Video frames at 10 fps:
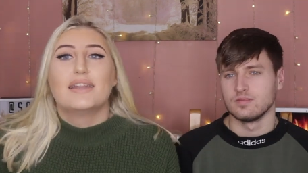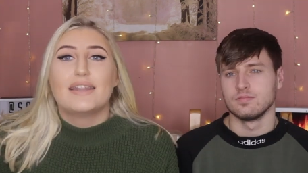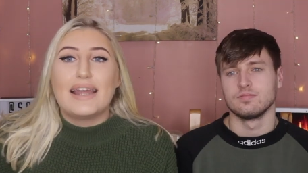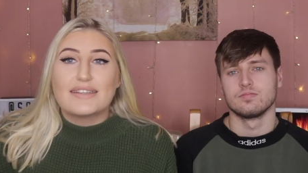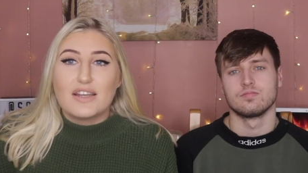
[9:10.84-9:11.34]

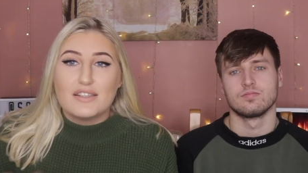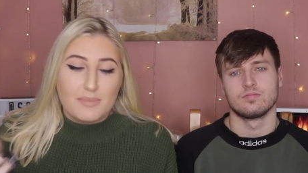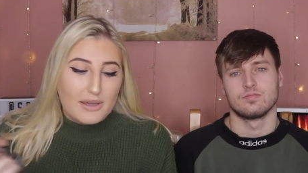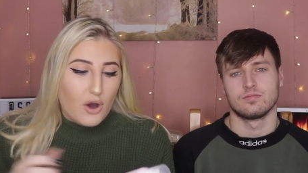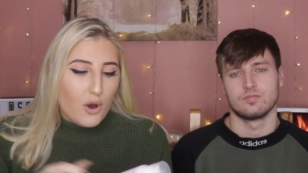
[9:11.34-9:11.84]
Speaker 1: Next
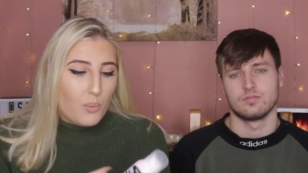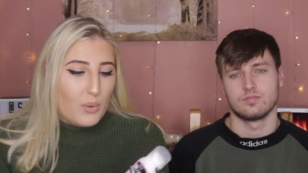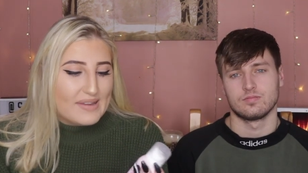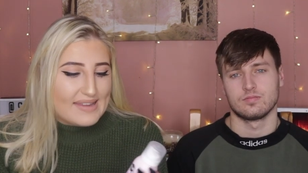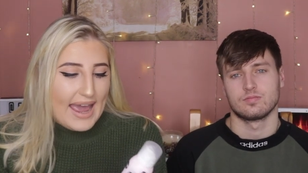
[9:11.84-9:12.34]
item I got
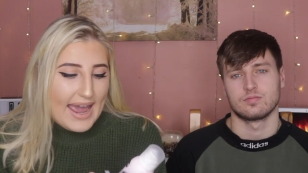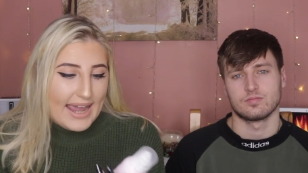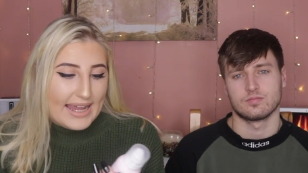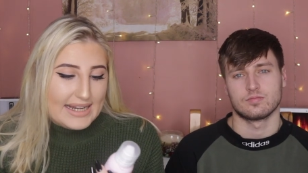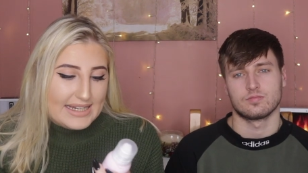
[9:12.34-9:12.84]
was
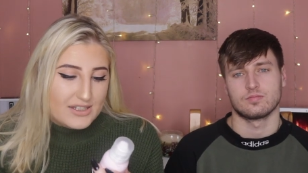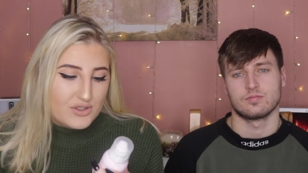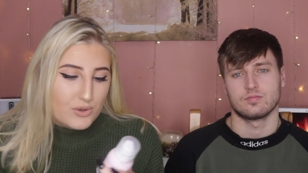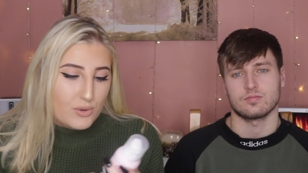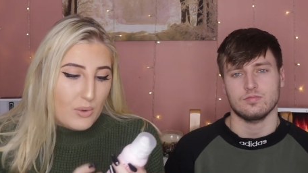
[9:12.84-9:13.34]
a
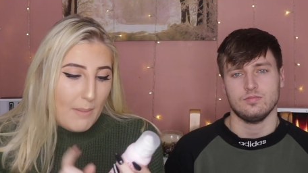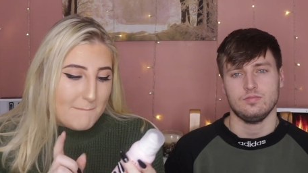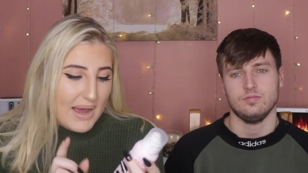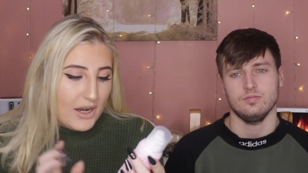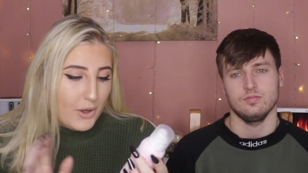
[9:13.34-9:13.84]
little
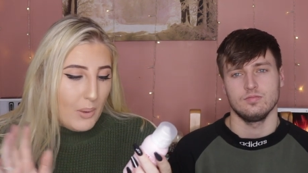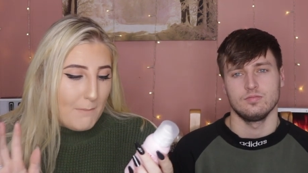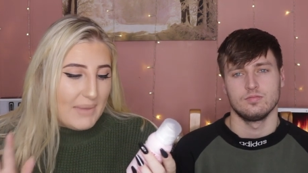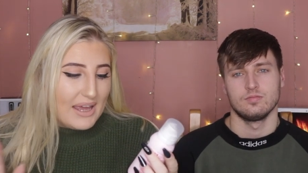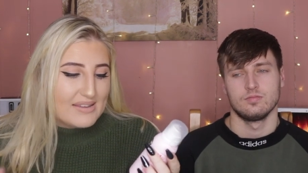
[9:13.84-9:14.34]
Mallow
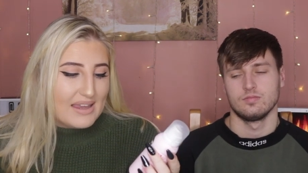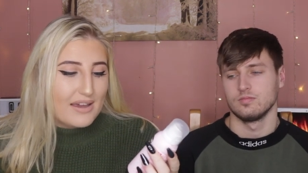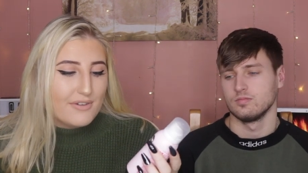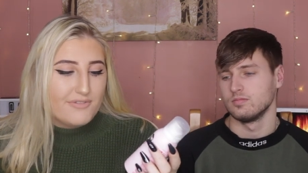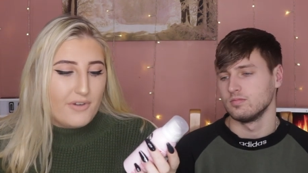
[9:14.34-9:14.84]

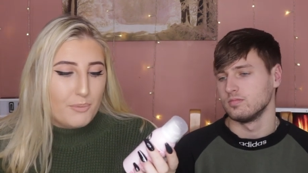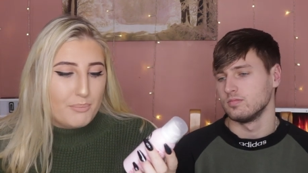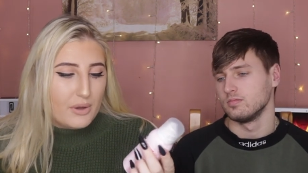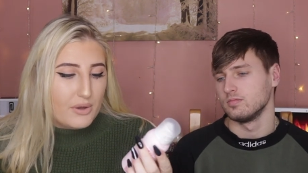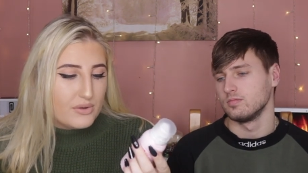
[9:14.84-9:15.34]
Amazing Foam
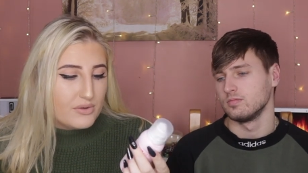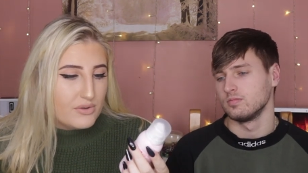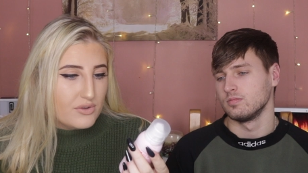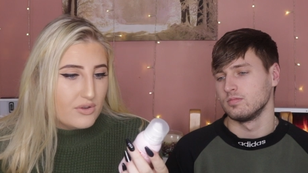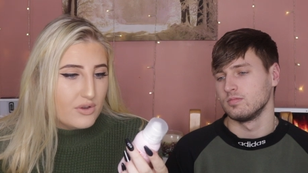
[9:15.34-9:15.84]

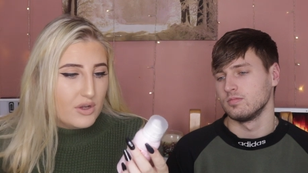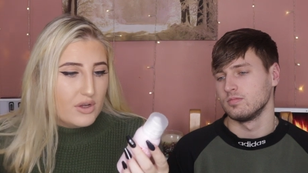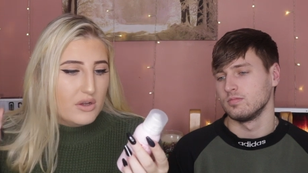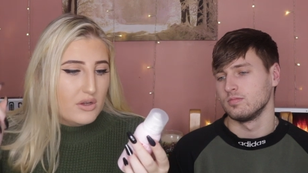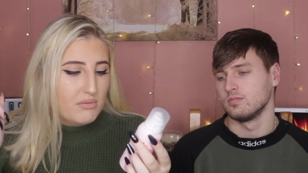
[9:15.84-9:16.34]
Burst
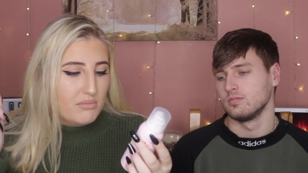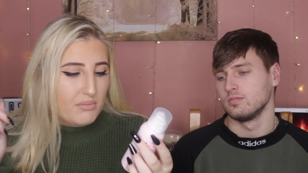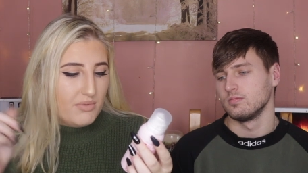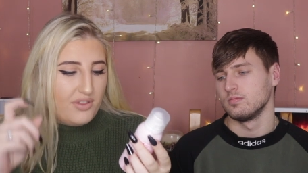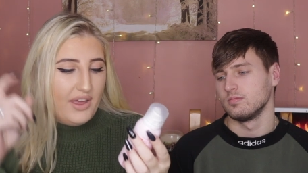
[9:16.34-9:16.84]

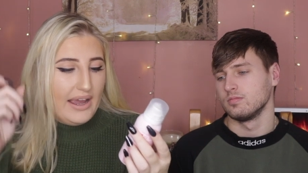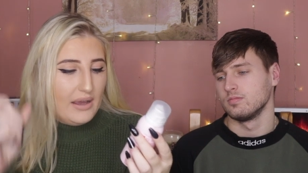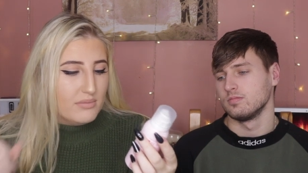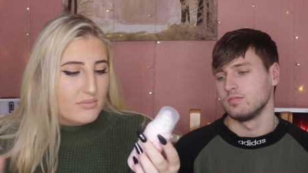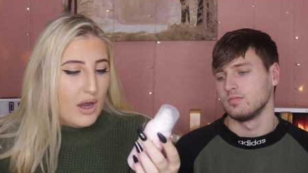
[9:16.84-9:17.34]

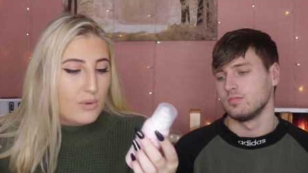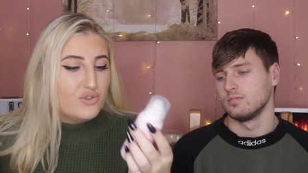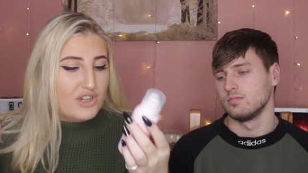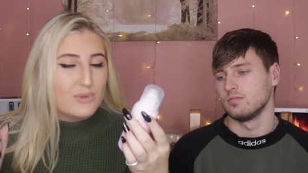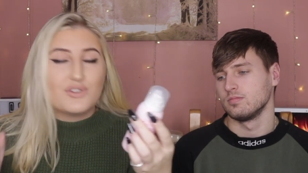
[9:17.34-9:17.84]
thing. Oh,
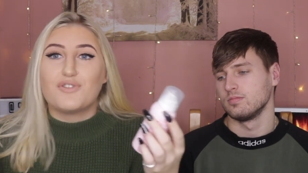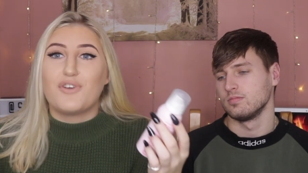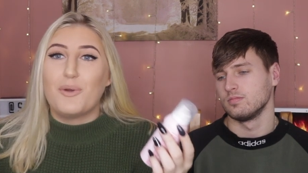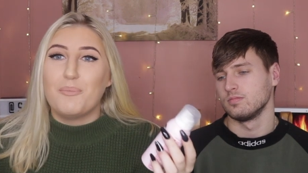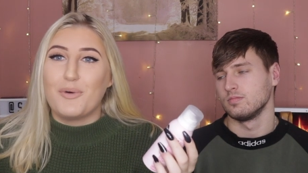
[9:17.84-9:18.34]
gel to
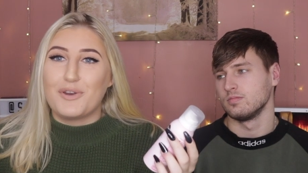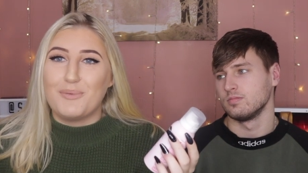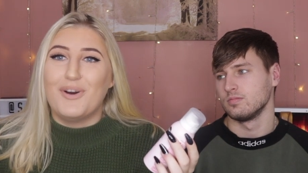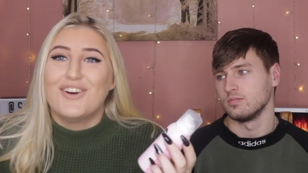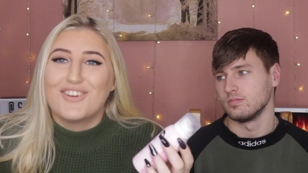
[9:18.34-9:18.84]
foam body
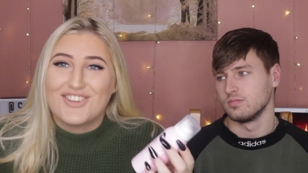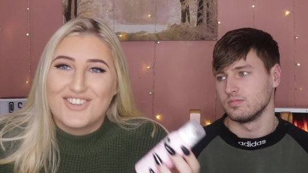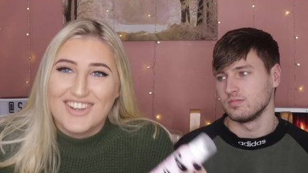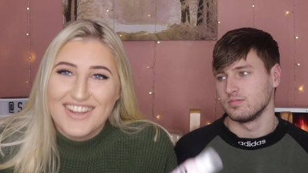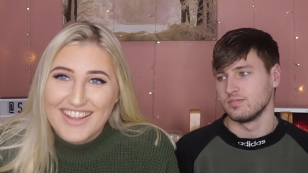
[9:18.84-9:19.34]
wash.